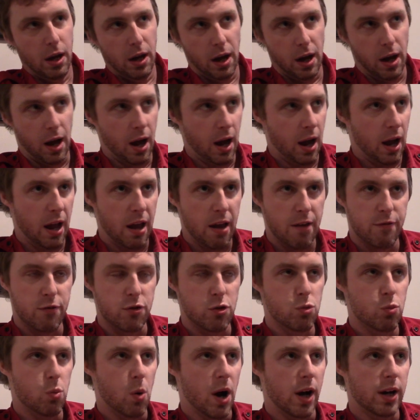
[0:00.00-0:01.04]
If
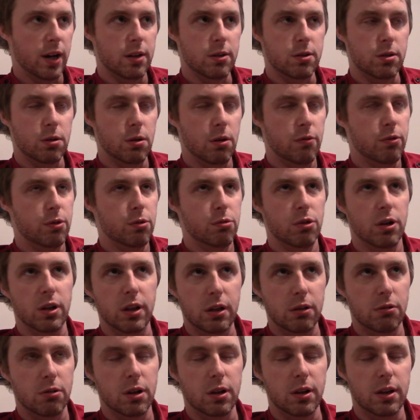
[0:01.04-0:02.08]
you wanted to, if you
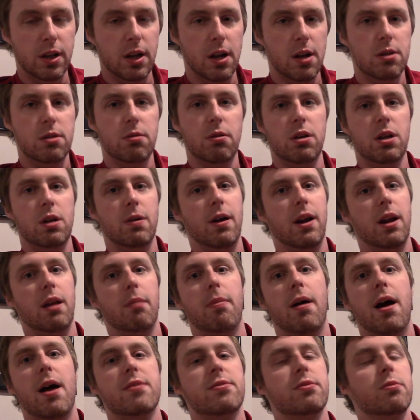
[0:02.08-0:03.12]
really, really needed to, and you wanted to
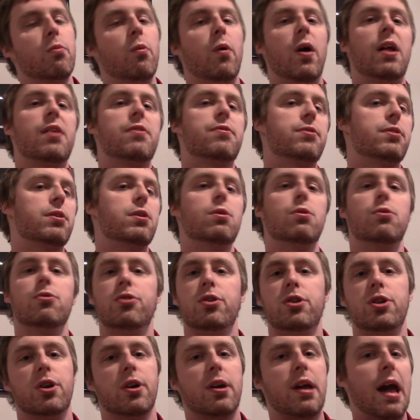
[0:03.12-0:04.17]
buy some weights to use
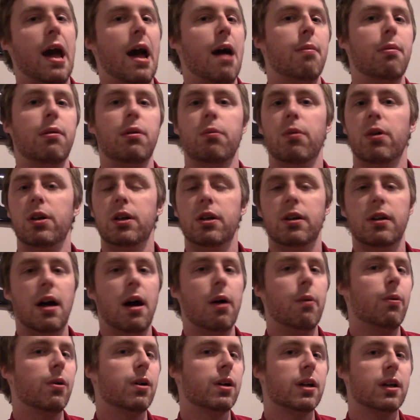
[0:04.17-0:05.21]
in your cabin when you're
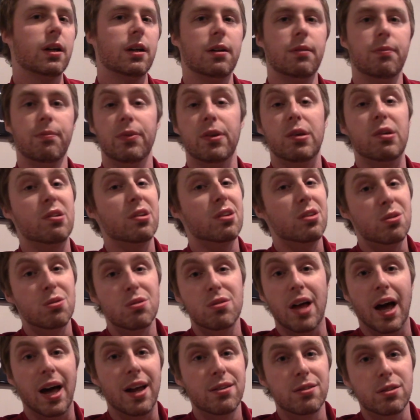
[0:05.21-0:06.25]
not working, you can do
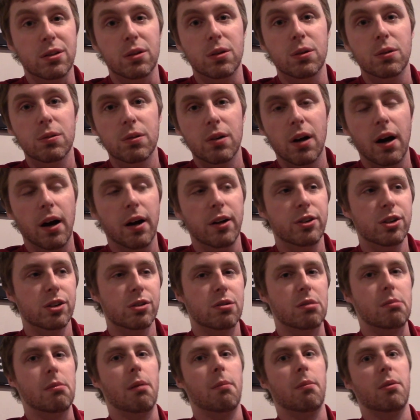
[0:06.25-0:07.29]
that too.
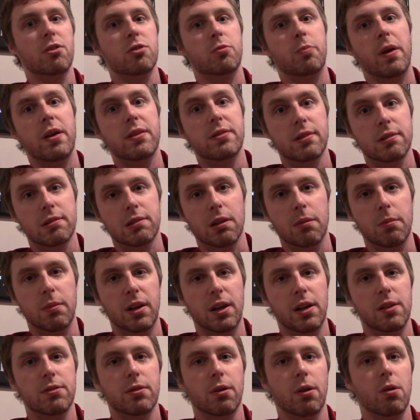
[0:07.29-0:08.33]
Just remember, space is
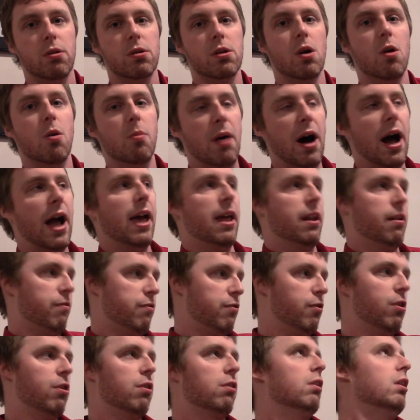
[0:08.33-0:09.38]
limited, so don't go buying a
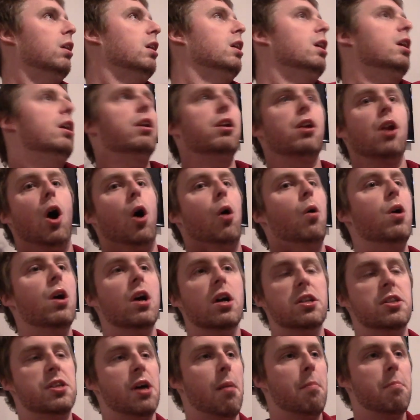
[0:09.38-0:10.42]
full, you know,
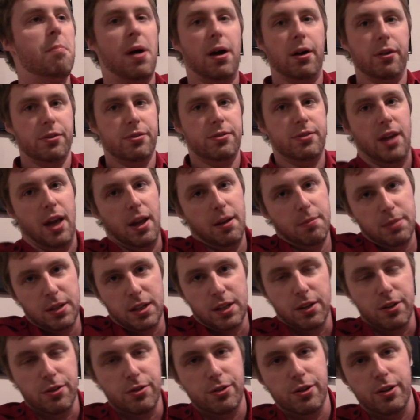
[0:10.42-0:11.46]
dumbbell set,
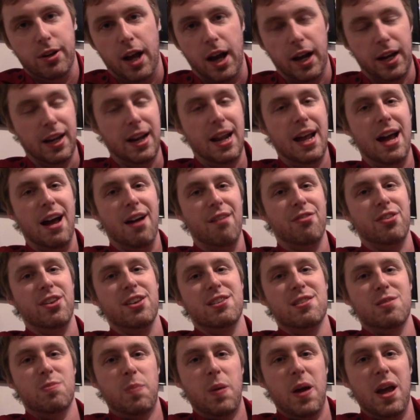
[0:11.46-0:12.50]
because you're not going to have the
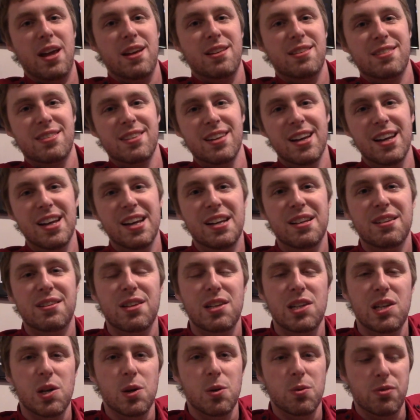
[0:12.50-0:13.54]
space to
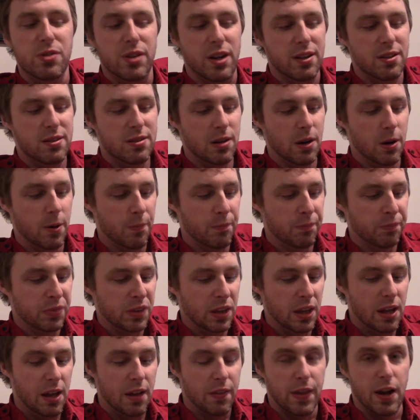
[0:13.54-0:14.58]
use it. So
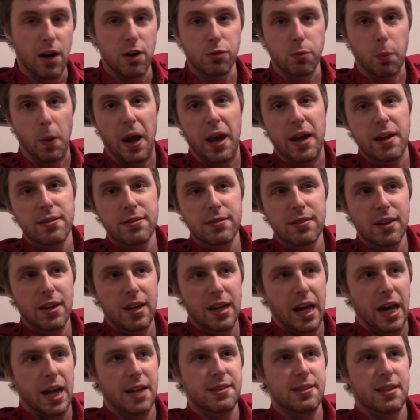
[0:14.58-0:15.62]
there's ways.
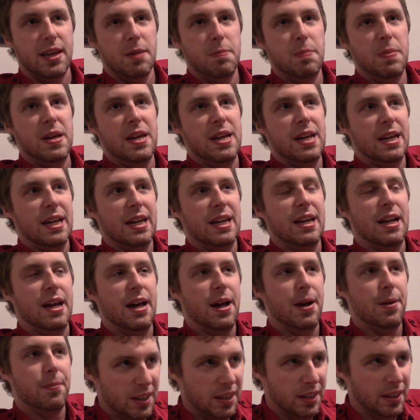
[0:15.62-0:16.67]
It's like being in
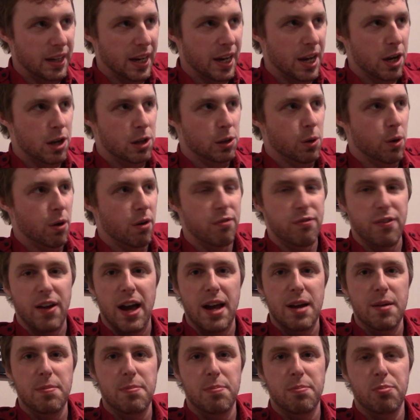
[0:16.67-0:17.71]
a
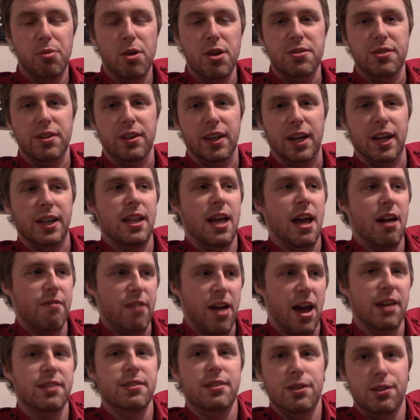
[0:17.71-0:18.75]
glorified prison. Like, they have
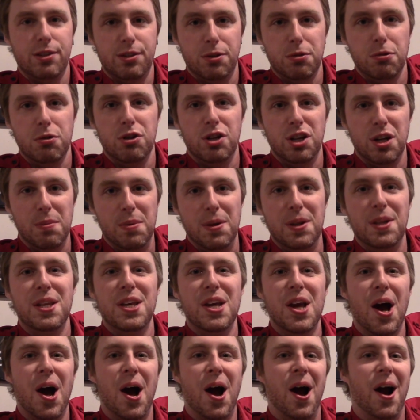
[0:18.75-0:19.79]
access to a gym in
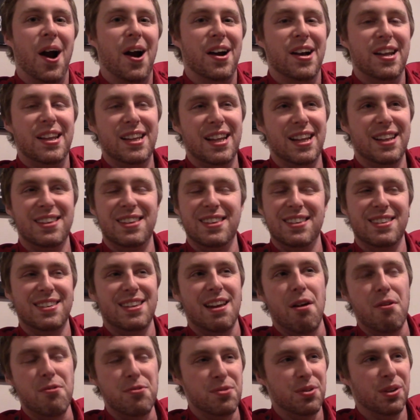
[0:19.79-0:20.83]
the yard. That
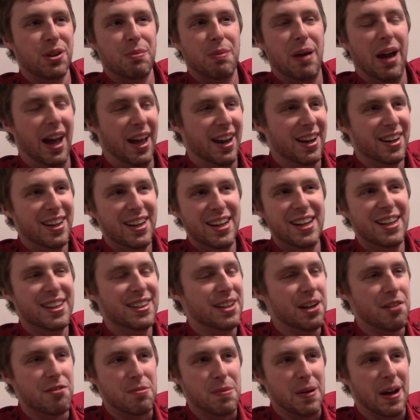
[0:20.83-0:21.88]
sounds really bad.
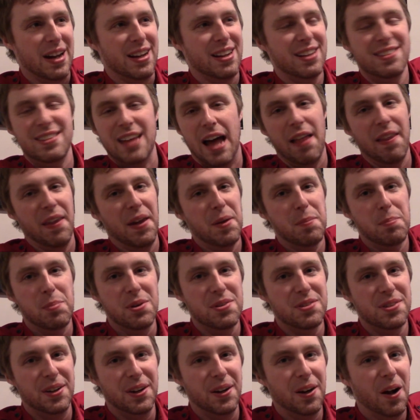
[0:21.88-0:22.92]
Never mind. It's not like
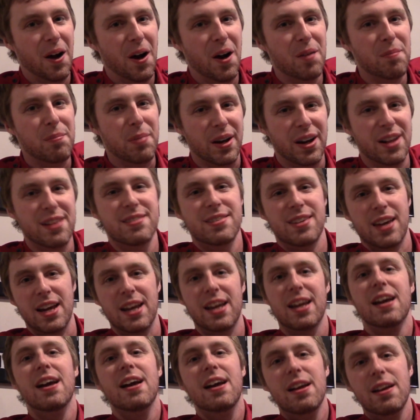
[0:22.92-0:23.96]
prison at all. But it's
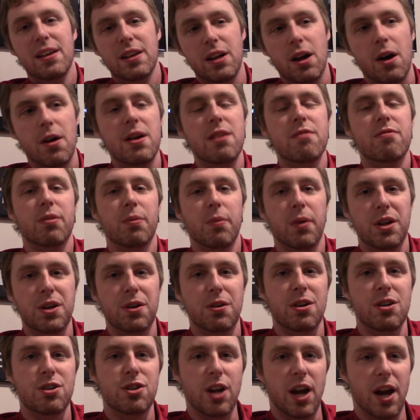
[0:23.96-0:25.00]
like, you know, even when you're
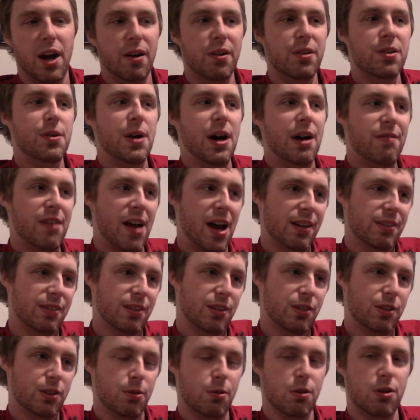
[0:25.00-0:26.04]
in jail, you have
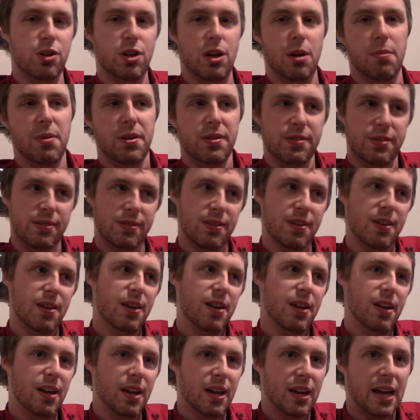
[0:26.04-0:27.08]
access to a gym. It's
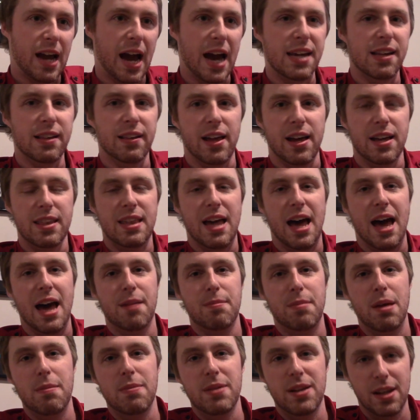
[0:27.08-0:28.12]
kind of like that,
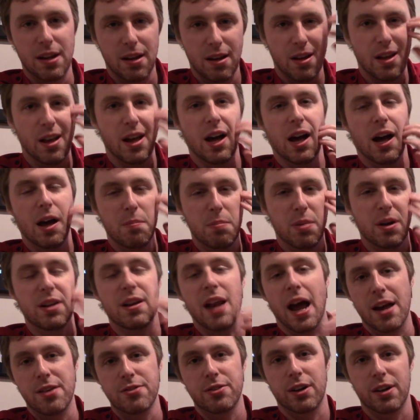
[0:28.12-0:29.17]
maybe, but
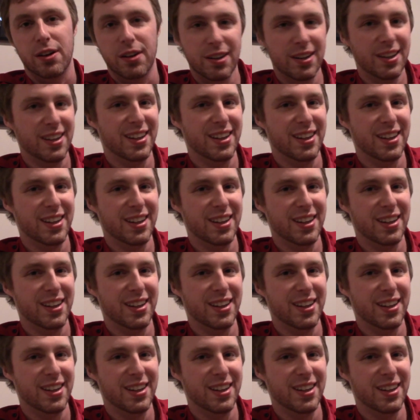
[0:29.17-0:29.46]
nicer.